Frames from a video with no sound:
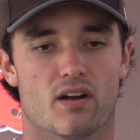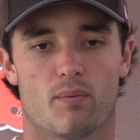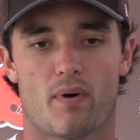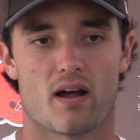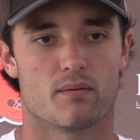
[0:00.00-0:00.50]
You
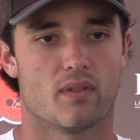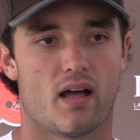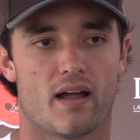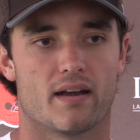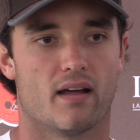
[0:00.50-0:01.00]
know, bottom
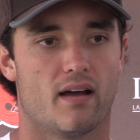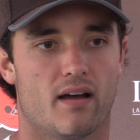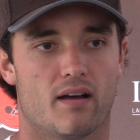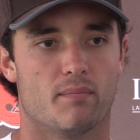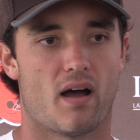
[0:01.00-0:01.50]
line,
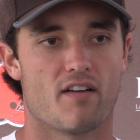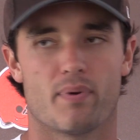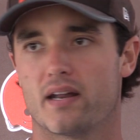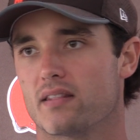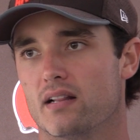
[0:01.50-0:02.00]
I've
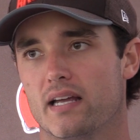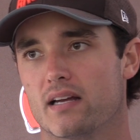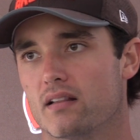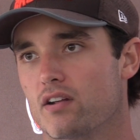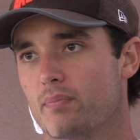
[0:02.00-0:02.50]
been in the
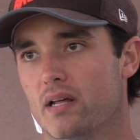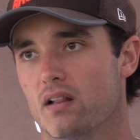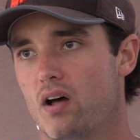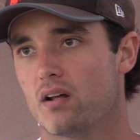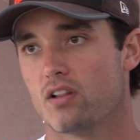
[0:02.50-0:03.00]
league a little
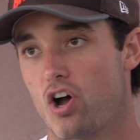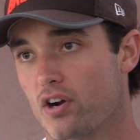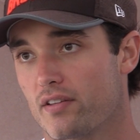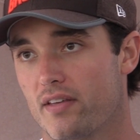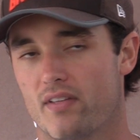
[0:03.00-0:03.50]
bit
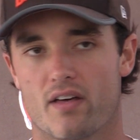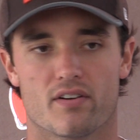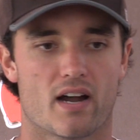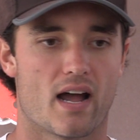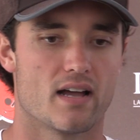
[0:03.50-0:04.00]
longer than the
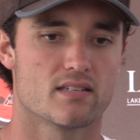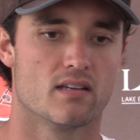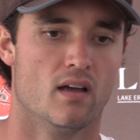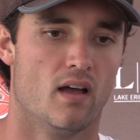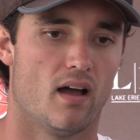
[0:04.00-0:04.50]
other
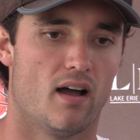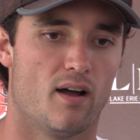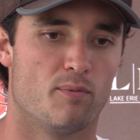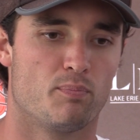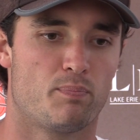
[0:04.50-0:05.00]
guys,
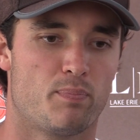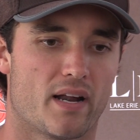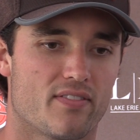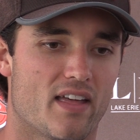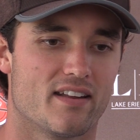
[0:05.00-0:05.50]

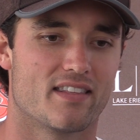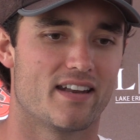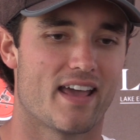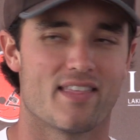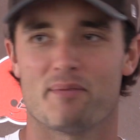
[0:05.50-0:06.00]
but at the end of the
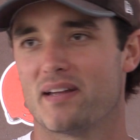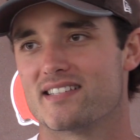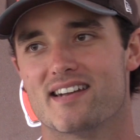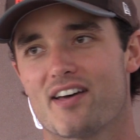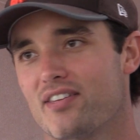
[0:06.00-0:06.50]
day, that
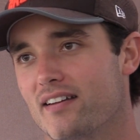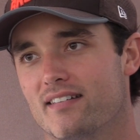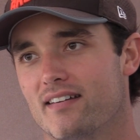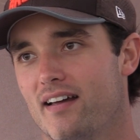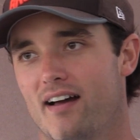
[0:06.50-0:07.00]
means nothing.
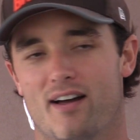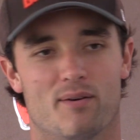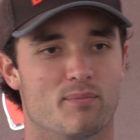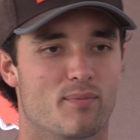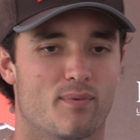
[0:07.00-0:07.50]

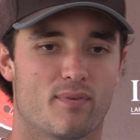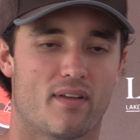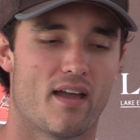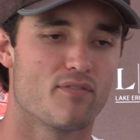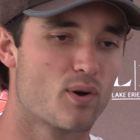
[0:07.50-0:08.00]

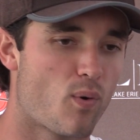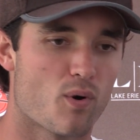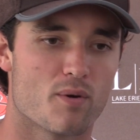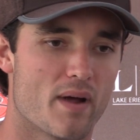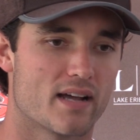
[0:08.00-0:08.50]
Every
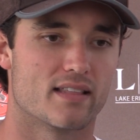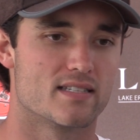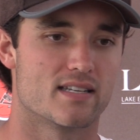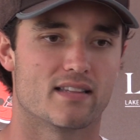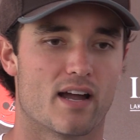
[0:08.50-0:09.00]
quarterback
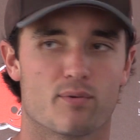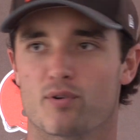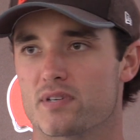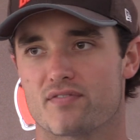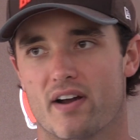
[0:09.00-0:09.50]
that's in that
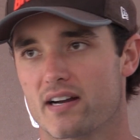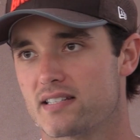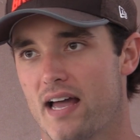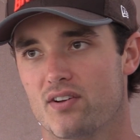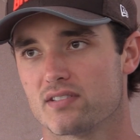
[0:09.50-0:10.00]
room is very
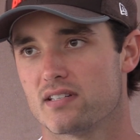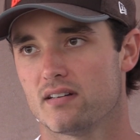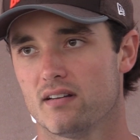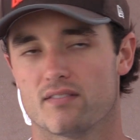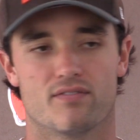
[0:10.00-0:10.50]

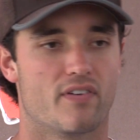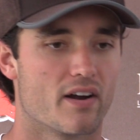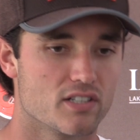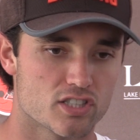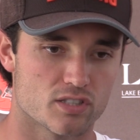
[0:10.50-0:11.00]
talented,
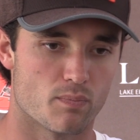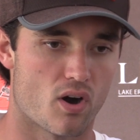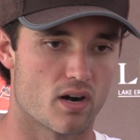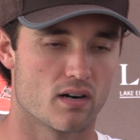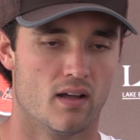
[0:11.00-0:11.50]
very
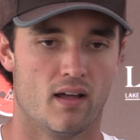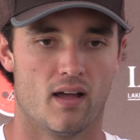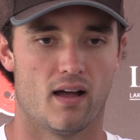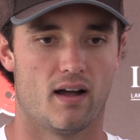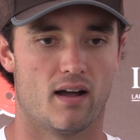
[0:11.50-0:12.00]
smart.
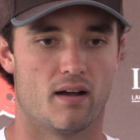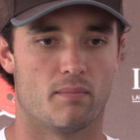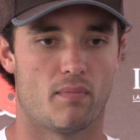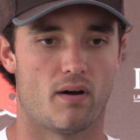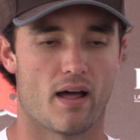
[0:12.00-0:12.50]

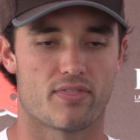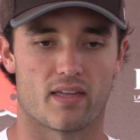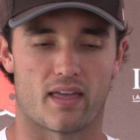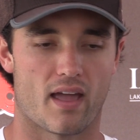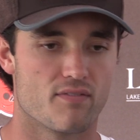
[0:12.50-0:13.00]
I
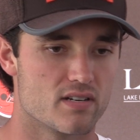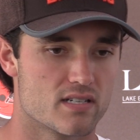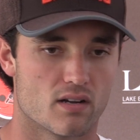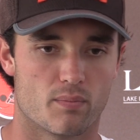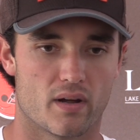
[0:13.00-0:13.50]
think every
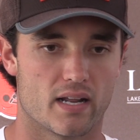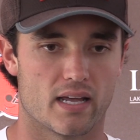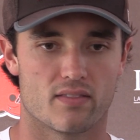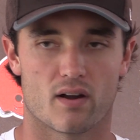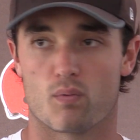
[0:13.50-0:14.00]
single
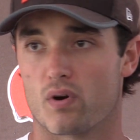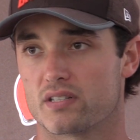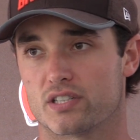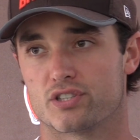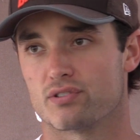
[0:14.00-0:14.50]
buddy in there
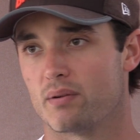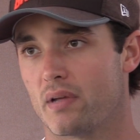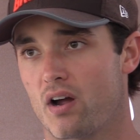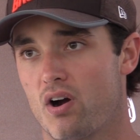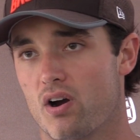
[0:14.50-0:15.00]
works
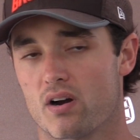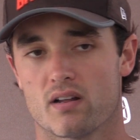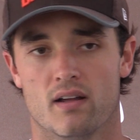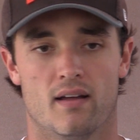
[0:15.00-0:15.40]
extremely hard,